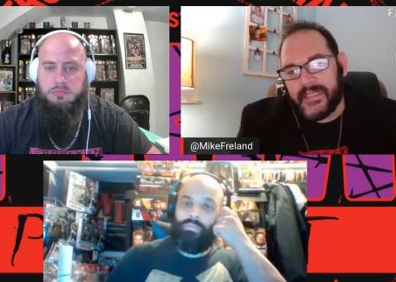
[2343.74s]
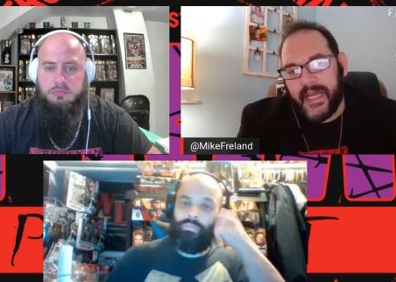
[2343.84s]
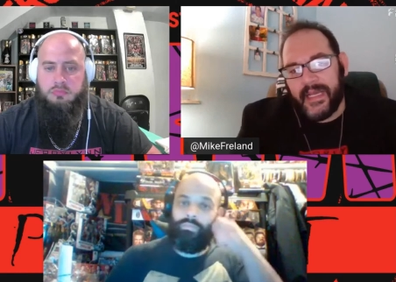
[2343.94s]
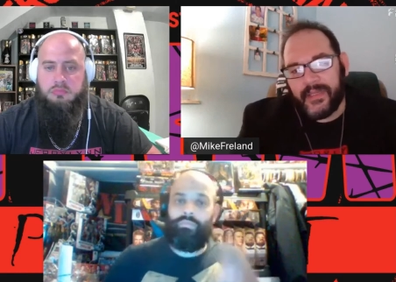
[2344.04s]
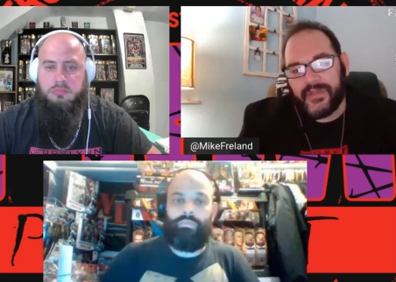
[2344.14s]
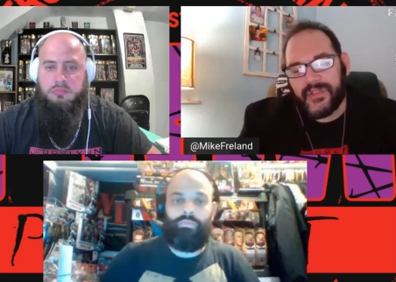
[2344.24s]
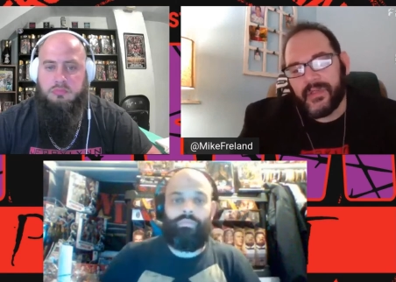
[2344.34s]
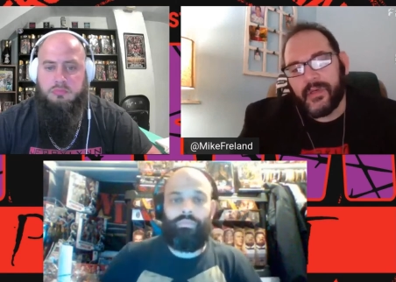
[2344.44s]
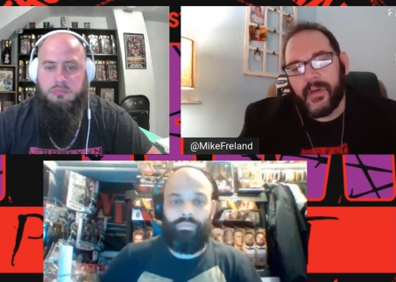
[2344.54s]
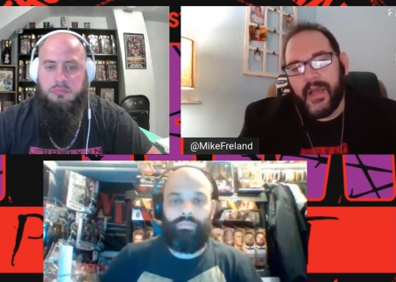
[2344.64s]
Speaker 1: of style.
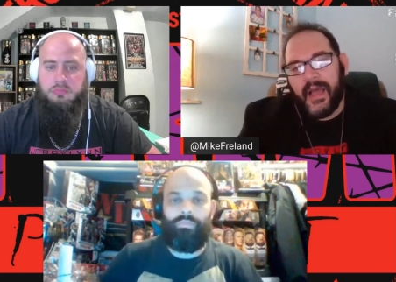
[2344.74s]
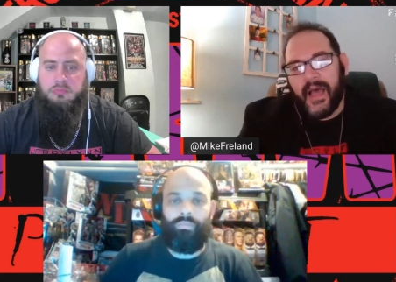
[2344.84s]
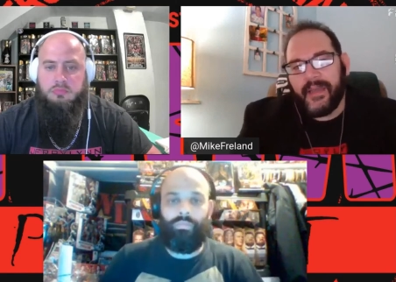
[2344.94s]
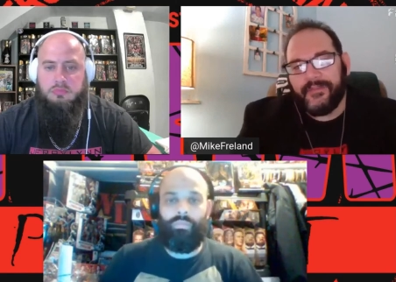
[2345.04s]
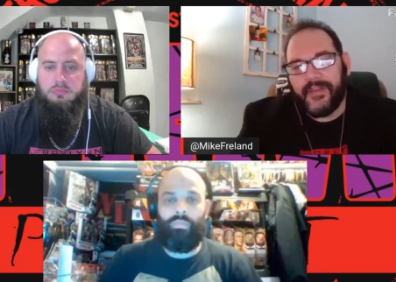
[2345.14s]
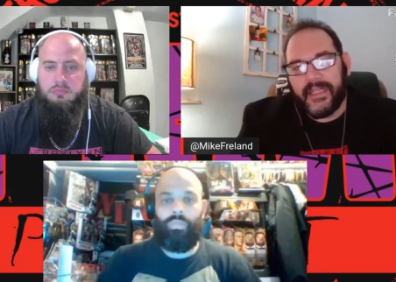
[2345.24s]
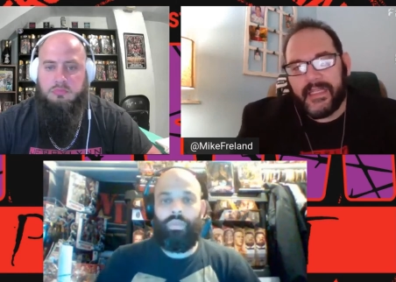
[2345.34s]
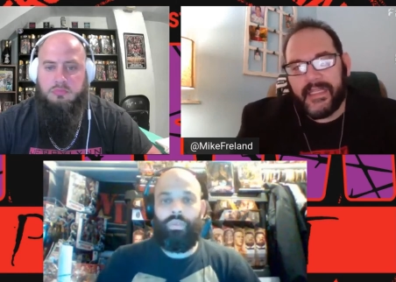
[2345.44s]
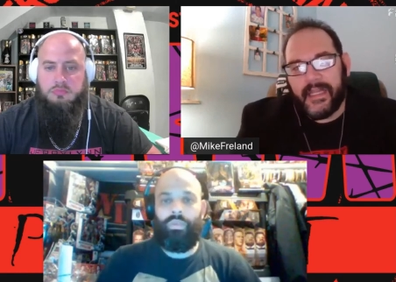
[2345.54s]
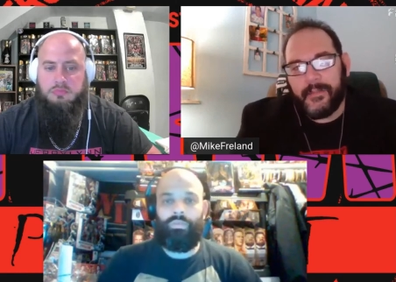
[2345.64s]
So I feel
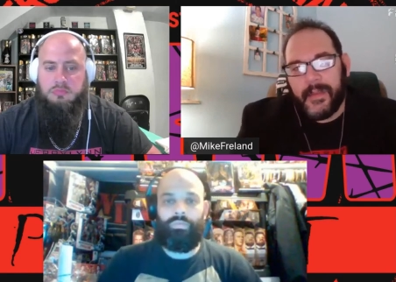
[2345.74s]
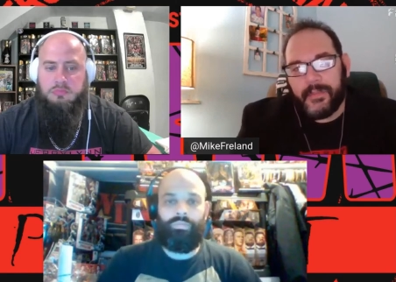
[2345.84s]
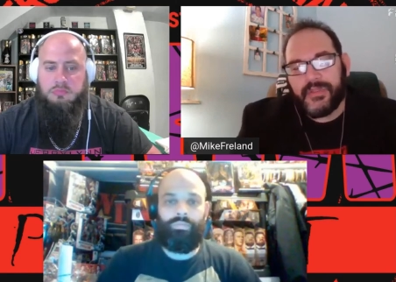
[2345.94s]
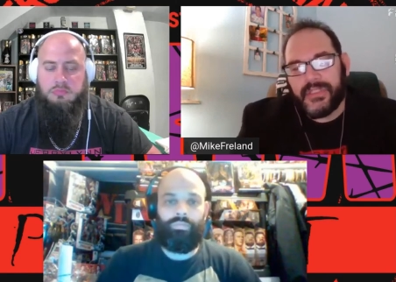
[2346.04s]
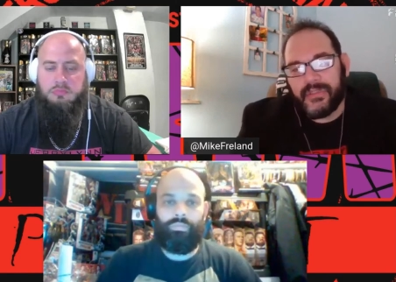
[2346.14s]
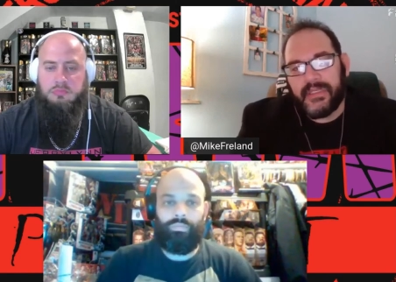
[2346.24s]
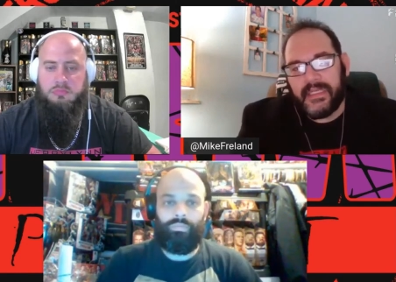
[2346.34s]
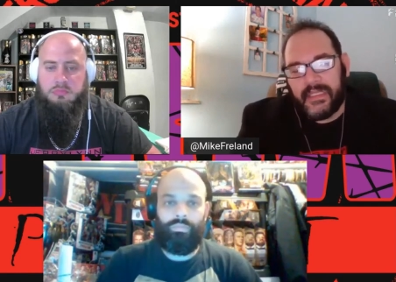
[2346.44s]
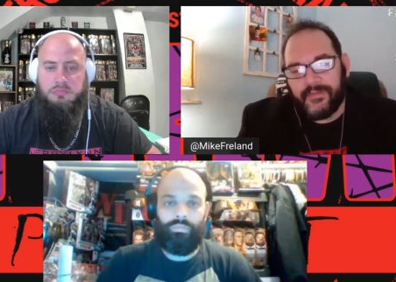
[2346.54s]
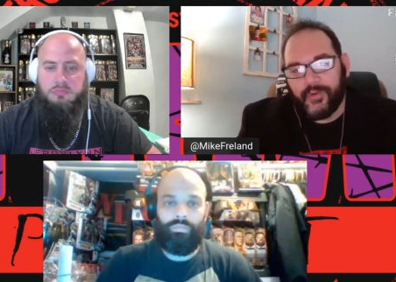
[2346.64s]
like a lot of people still
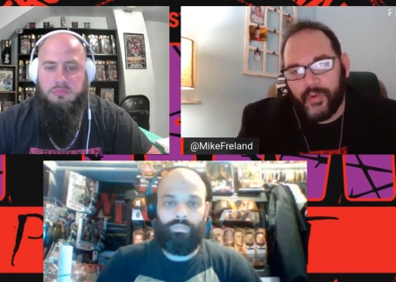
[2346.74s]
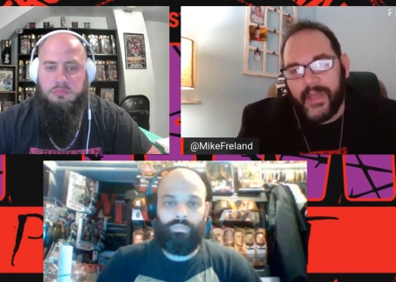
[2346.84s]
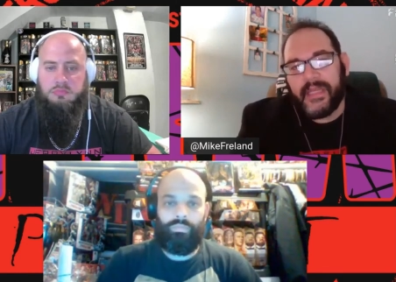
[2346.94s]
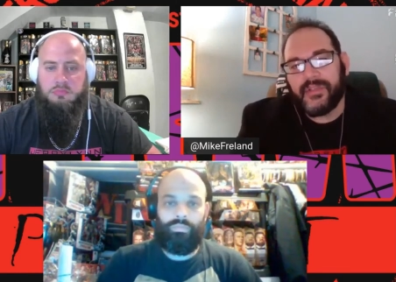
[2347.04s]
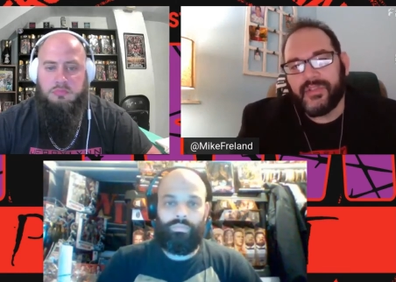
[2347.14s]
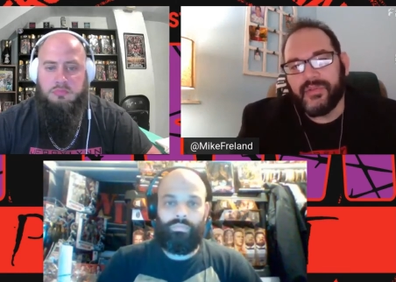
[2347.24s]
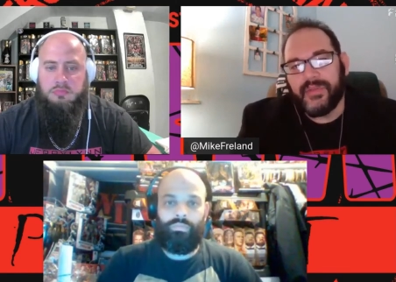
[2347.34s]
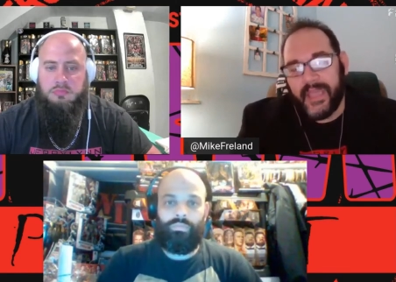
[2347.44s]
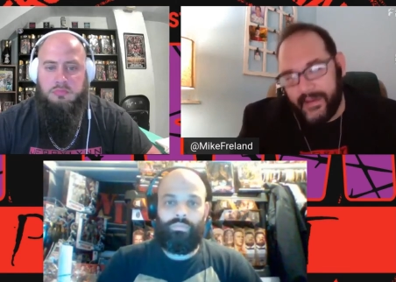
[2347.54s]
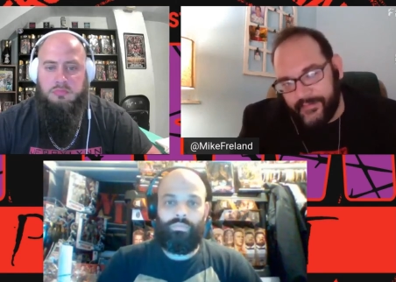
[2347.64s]
need to give credit
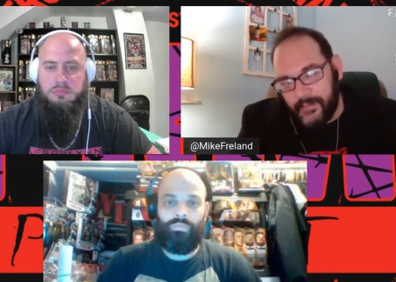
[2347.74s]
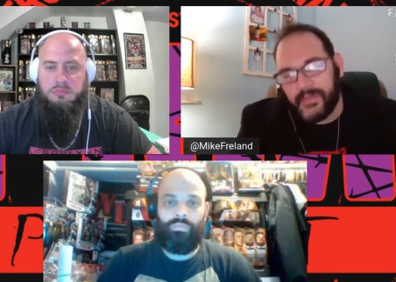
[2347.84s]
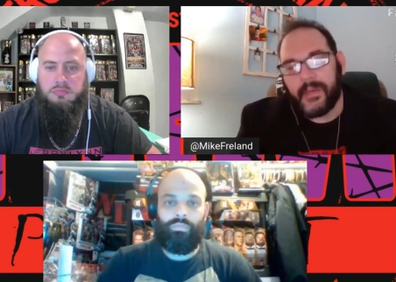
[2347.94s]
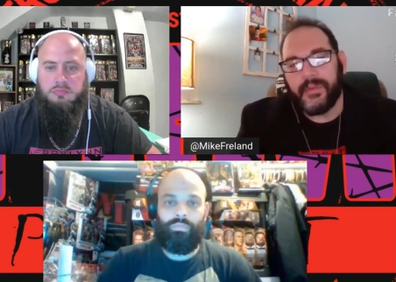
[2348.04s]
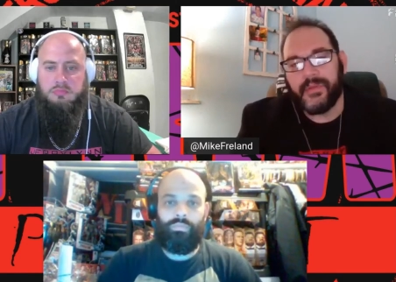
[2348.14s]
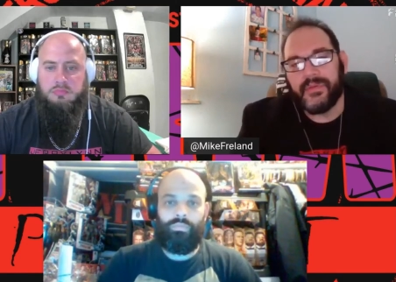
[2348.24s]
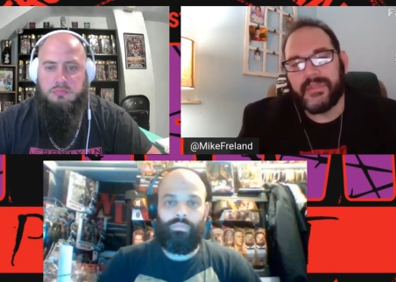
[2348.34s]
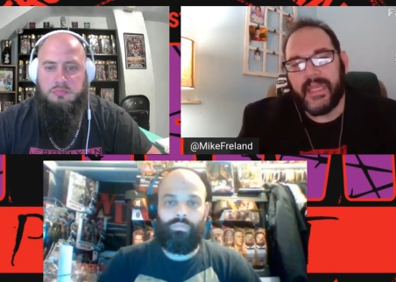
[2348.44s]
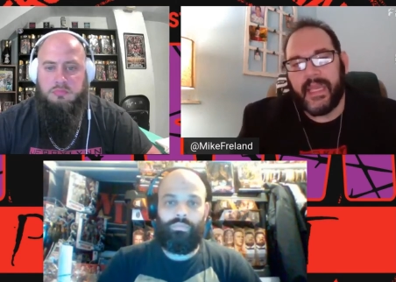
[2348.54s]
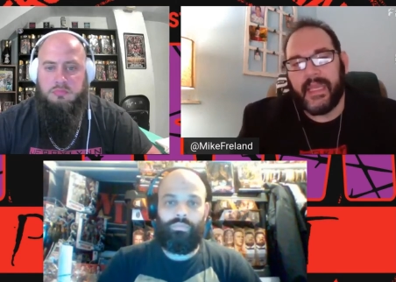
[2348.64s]
to the
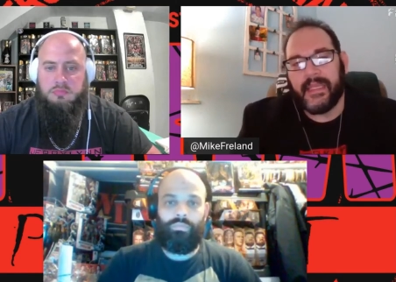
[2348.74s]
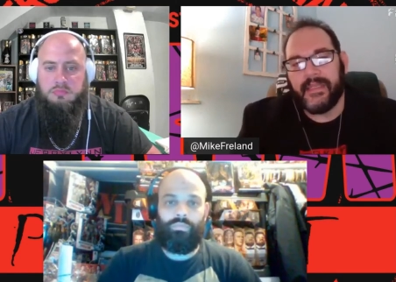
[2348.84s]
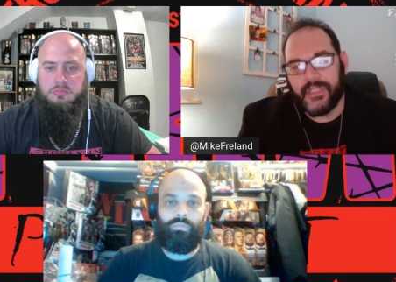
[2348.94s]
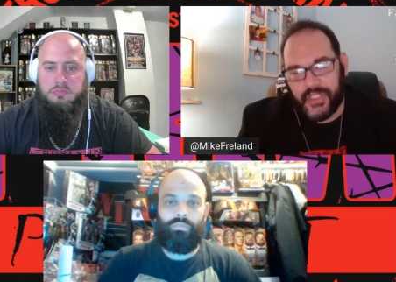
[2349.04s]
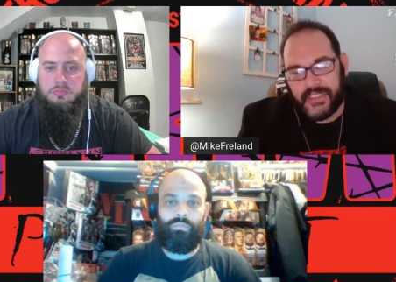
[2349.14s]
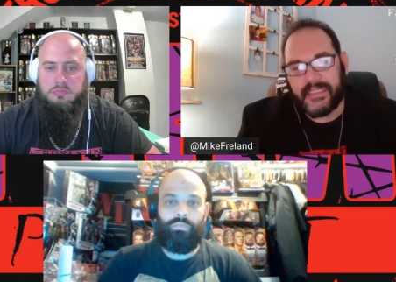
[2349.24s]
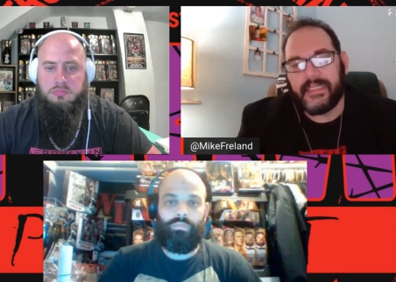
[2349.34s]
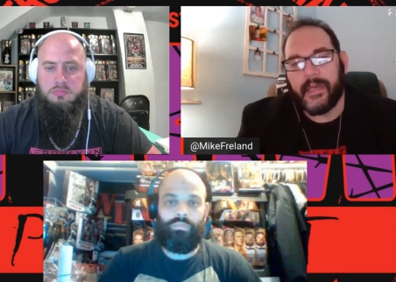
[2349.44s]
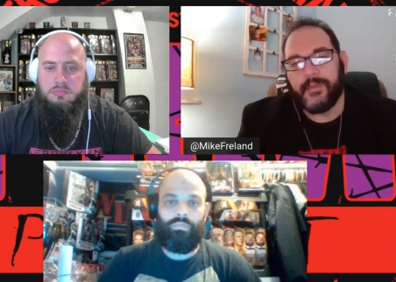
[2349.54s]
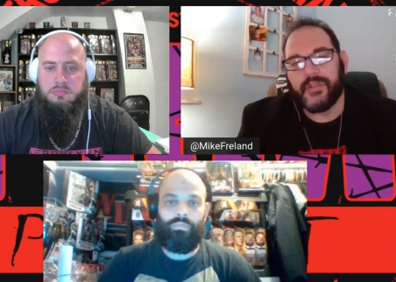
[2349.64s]
FMWs and the
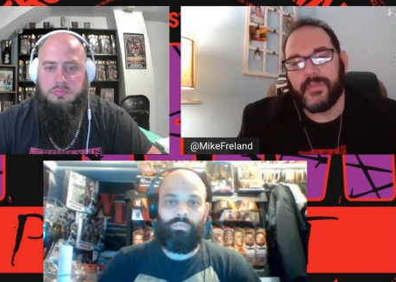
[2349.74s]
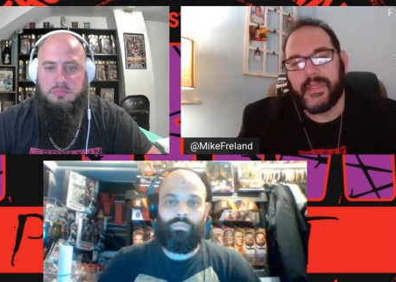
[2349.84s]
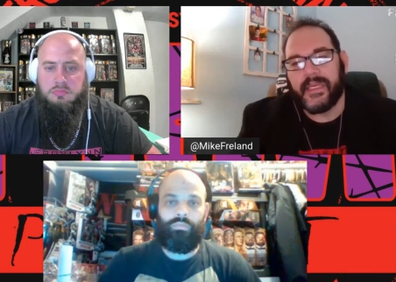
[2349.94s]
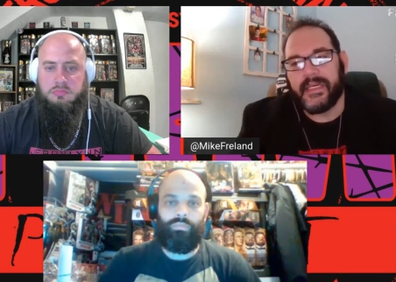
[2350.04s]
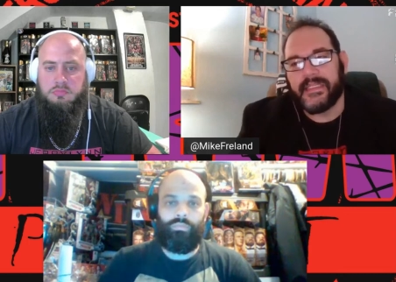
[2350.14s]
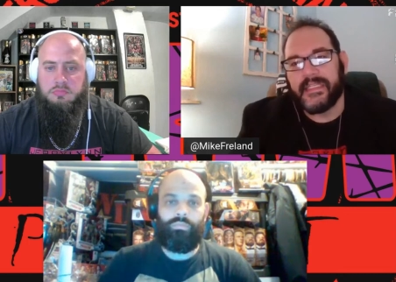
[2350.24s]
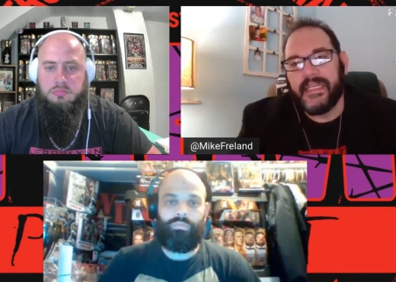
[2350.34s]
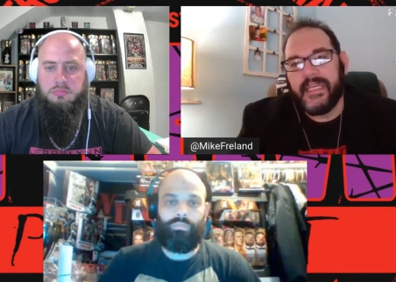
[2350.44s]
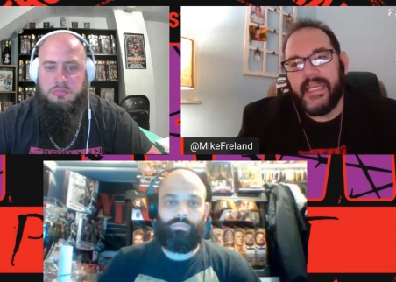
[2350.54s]
GCWs because